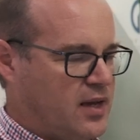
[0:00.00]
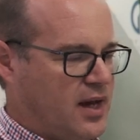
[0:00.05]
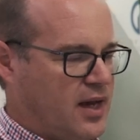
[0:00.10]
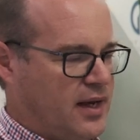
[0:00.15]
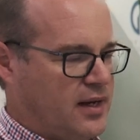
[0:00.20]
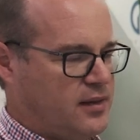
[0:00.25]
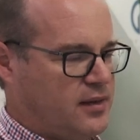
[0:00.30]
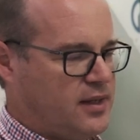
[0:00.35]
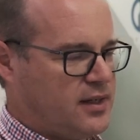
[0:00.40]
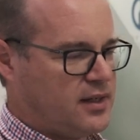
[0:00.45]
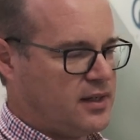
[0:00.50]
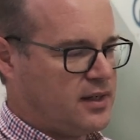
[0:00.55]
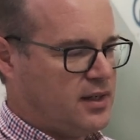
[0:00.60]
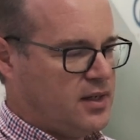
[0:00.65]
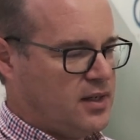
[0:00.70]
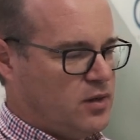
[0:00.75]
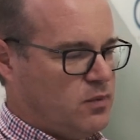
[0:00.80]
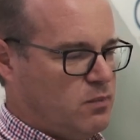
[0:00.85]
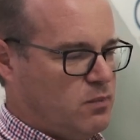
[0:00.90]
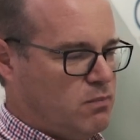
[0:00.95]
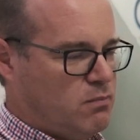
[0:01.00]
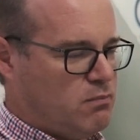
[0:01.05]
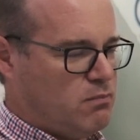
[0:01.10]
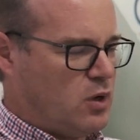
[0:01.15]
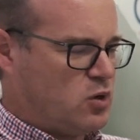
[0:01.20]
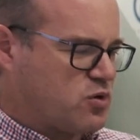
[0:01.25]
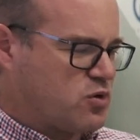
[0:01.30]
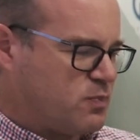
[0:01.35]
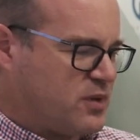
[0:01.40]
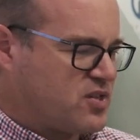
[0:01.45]
And I think
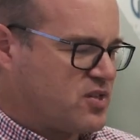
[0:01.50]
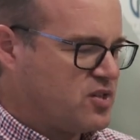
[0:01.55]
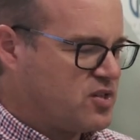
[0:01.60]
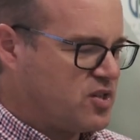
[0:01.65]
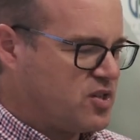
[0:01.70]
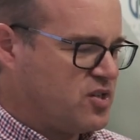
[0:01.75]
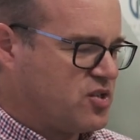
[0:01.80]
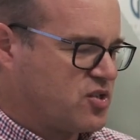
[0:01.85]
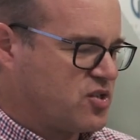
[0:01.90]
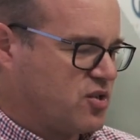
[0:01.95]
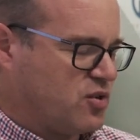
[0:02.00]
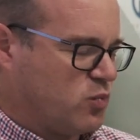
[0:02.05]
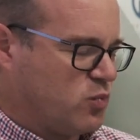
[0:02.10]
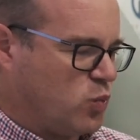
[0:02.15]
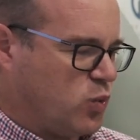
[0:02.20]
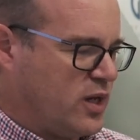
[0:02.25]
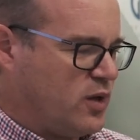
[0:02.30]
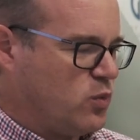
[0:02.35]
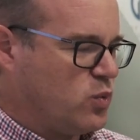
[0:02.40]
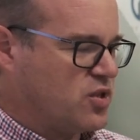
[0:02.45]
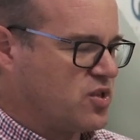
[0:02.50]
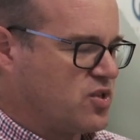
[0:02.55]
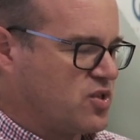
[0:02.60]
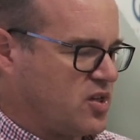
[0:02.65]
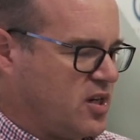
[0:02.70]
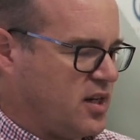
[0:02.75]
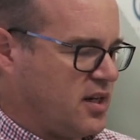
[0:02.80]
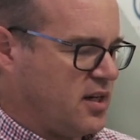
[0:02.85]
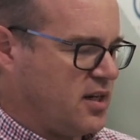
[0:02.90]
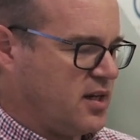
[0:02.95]
most businesses we would
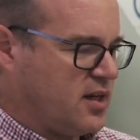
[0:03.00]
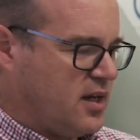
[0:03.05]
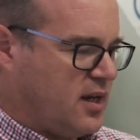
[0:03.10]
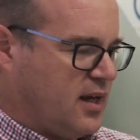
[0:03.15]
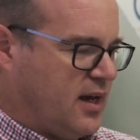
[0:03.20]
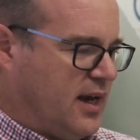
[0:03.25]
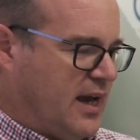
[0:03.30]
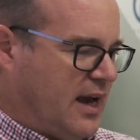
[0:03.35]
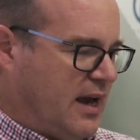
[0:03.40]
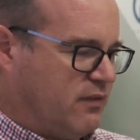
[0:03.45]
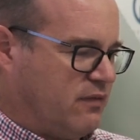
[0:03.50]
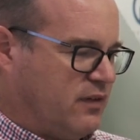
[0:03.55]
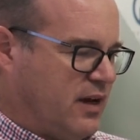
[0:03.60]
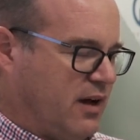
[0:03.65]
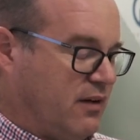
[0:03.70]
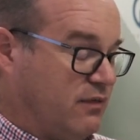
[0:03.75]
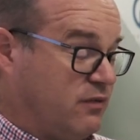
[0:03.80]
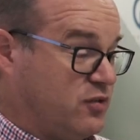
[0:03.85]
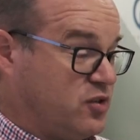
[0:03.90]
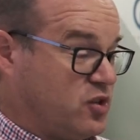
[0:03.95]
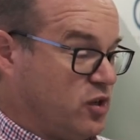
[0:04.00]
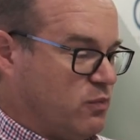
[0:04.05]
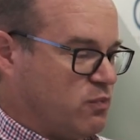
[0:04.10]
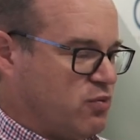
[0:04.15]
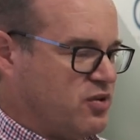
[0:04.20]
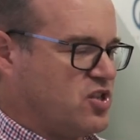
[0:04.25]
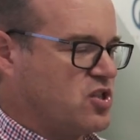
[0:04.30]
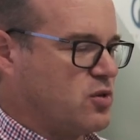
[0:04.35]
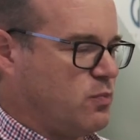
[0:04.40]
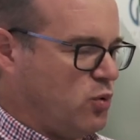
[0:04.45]
see have sort of
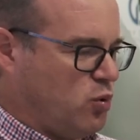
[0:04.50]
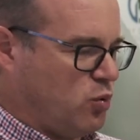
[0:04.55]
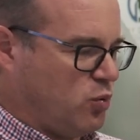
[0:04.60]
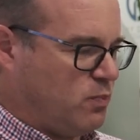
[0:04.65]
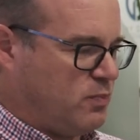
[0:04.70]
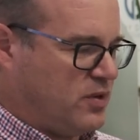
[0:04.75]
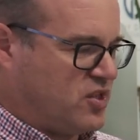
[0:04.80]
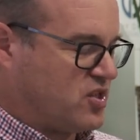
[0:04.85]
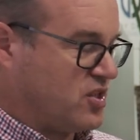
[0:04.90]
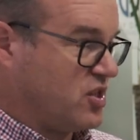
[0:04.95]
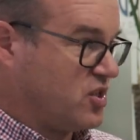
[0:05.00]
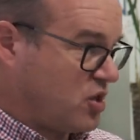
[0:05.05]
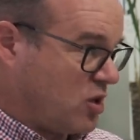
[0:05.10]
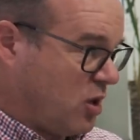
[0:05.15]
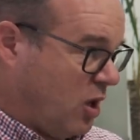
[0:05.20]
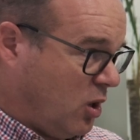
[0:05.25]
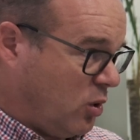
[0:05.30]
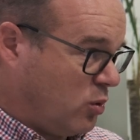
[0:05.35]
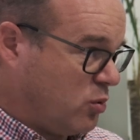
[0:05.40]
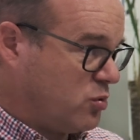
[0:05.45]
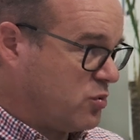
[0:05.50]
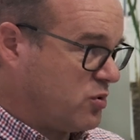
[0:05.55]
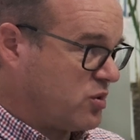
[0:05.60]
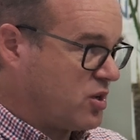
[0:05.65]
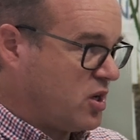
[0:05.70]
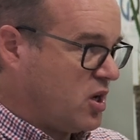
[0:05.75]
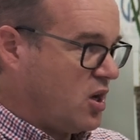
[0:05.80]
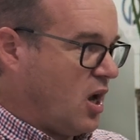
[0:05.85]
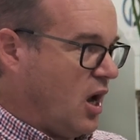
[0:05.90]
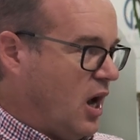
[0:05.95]
principal business goals,
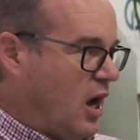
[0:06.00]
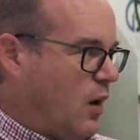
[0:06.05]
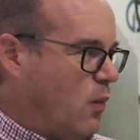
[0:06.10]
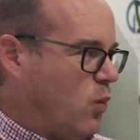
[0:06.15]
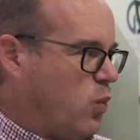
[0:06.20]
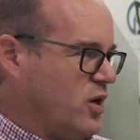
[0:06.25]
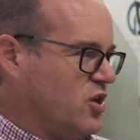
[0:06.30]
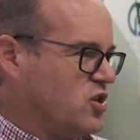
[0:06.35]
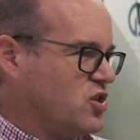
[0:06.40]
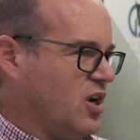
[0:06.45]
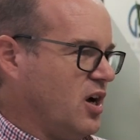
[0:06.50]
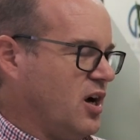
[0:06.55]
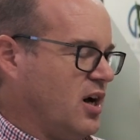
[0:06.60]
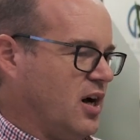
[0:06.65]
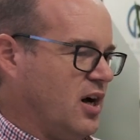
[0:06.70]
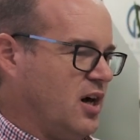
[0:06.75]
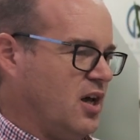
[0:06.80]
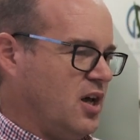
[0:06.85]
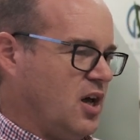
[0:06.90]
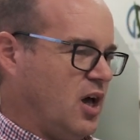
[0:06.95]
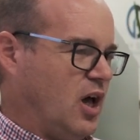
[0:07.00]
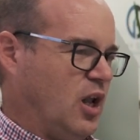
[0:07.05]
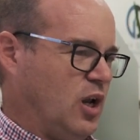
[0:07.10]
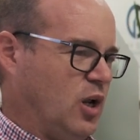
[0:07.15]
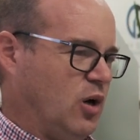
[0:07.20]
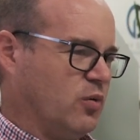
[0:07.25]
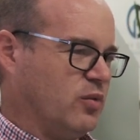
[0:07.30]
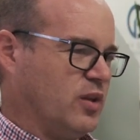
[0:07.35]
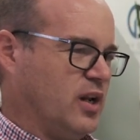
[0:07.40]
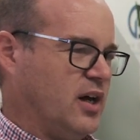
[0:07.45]
which are
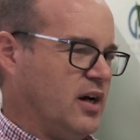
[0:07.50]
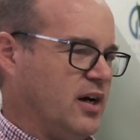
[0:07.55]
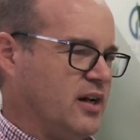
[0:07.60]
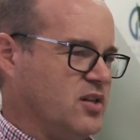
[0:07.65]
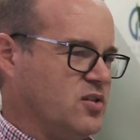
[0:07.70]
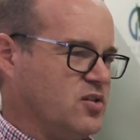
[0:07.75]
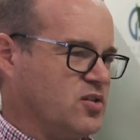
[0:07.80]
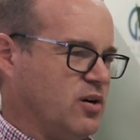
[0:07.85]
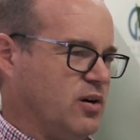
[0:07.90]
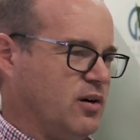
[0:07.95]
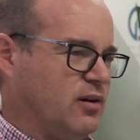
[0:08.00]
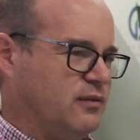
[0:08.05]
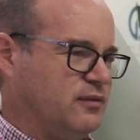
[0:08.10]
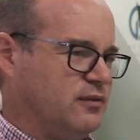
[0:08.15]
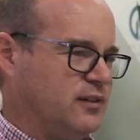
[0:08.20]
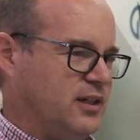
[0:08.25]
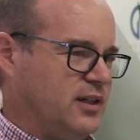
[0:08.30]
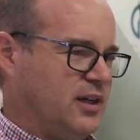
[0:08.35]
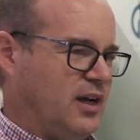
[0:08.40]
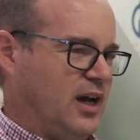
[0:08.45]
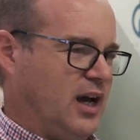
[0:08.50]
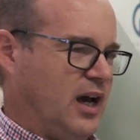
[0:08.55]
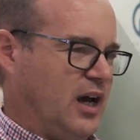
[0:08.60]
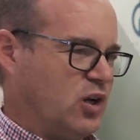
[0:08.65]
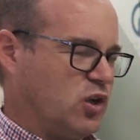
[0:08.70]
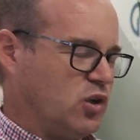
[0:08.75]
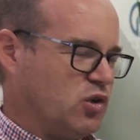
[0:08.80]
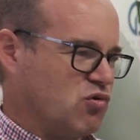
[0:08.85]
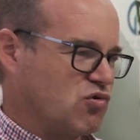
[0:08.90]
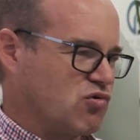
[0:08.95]
along the lines of
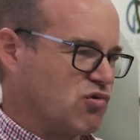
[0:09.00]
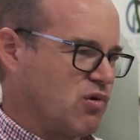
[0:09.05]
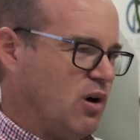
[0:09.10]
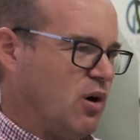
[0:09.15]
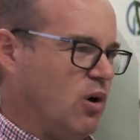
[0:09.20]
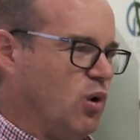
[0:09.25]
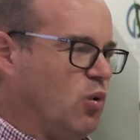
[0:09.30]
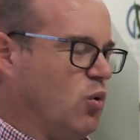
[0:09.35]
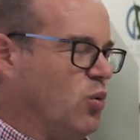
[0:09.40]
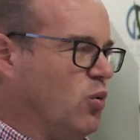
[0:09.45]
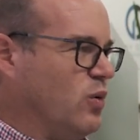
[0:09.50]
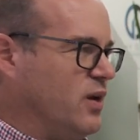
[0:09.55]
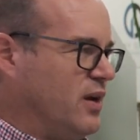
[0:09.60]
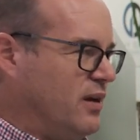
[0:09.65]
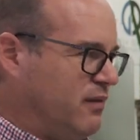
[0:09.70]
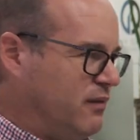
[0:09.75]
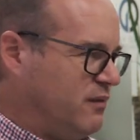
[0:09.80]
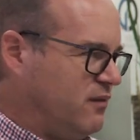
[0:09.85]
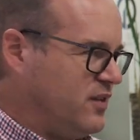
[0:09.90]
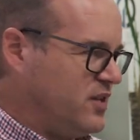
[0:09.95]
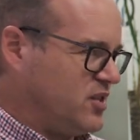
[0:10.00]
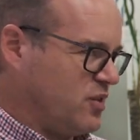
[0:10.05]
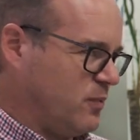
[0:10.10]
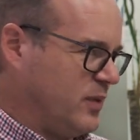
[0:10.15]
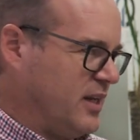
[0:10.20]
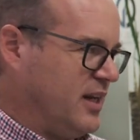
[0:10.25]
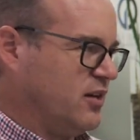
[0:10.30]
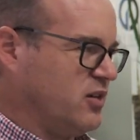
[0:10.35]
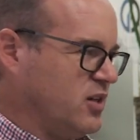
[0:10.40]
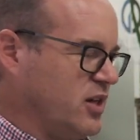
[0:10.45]
control,
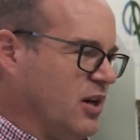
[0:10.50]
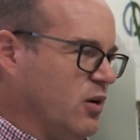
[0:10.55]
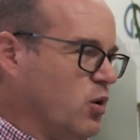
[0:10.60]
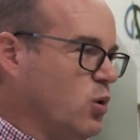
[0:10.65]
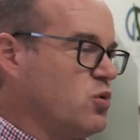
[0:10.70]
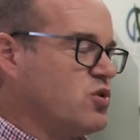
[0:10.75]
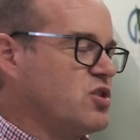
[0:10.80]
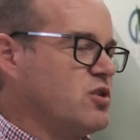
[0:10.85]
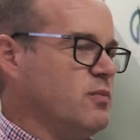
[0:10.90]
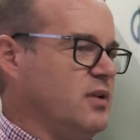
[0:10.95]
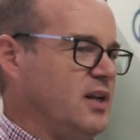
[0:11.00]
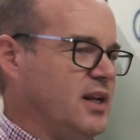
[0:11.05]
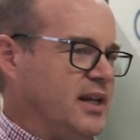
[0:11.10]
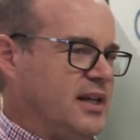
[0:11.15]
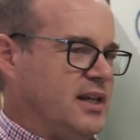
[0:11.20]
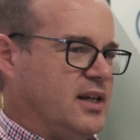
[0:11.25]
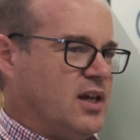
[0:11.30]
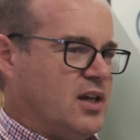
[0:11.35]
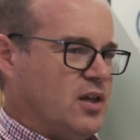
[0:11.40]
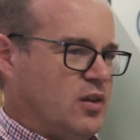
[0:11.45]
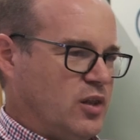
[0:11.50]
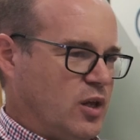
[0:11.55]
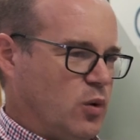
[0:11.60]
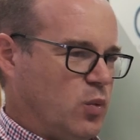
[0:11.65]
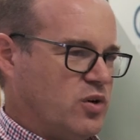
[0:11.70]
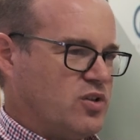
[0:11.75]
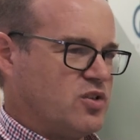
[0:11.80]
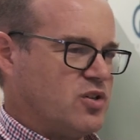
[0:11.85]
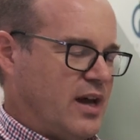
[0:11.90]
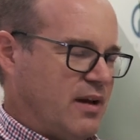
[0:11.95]
visibility. Ultimately they
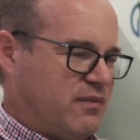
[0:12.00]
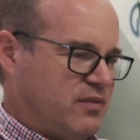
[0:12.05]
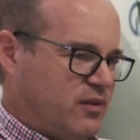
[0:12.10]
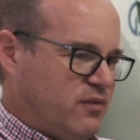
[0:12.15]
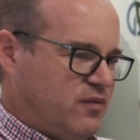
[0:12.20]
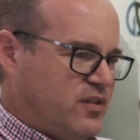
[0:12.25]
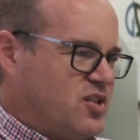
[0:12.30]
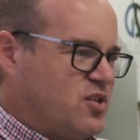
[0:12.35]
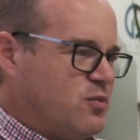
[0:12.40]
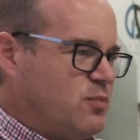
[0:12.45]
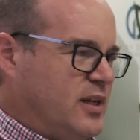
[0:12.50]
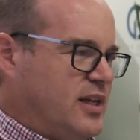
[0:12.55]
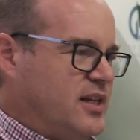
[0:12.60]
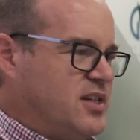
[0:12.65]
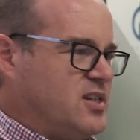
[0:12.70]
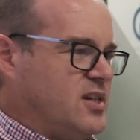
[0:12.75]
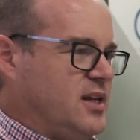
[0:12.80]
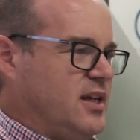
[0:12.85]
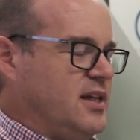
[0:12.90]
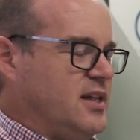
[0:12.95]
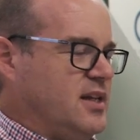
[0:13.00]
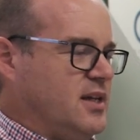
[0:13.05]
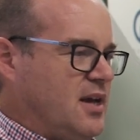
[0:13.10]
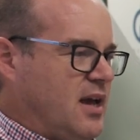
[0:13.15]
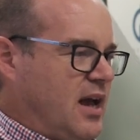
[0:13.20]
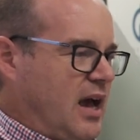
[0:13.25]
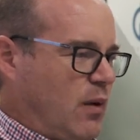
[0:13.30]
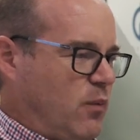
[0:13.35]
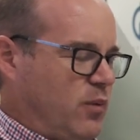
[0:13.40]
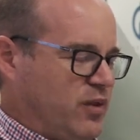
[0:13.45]
want to have the visibility,
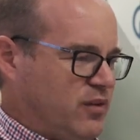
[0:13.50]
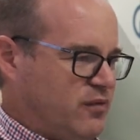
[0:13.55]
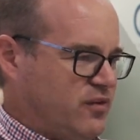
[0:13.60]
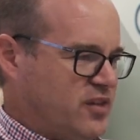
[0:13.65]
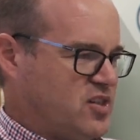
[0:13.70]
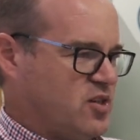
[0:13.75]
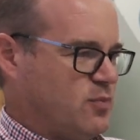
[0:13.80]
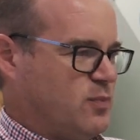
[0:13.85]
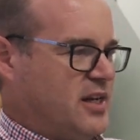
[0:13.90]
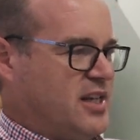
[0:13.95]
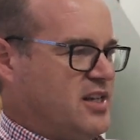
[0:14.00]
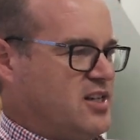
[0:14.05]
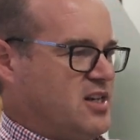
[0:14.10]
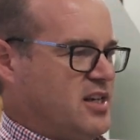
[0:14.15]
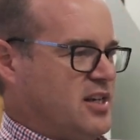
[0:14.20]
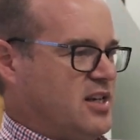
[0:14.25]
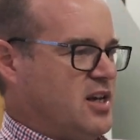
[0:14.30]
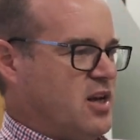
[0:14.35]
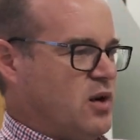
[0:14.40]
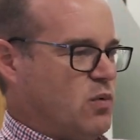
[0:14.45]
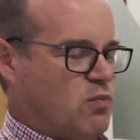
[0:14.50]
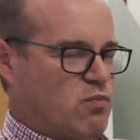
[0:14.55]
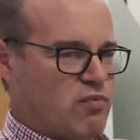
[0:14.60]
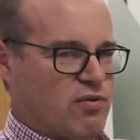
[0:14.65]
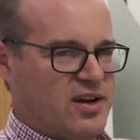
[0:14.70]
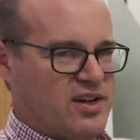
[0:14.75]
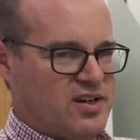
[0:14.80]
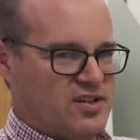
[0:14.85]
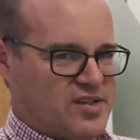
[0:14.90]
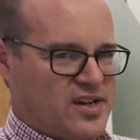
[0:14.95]
and with the visibility
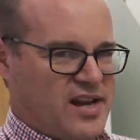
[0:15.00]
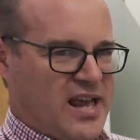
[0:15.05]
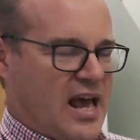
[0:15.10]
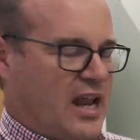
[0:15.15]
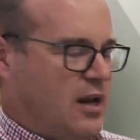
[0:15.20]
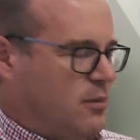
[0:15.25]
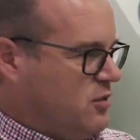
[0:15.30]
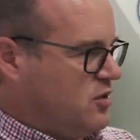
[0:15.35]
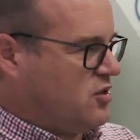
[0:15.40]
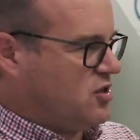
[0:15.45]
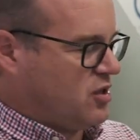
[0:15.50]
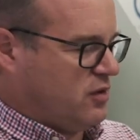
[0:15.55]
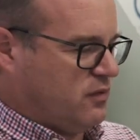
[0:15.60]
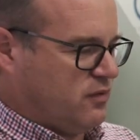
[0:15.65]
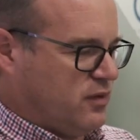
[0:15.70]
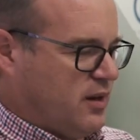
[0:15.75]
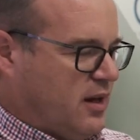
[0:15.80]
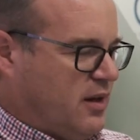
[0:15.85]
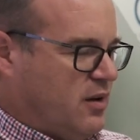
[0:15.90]
brings an element of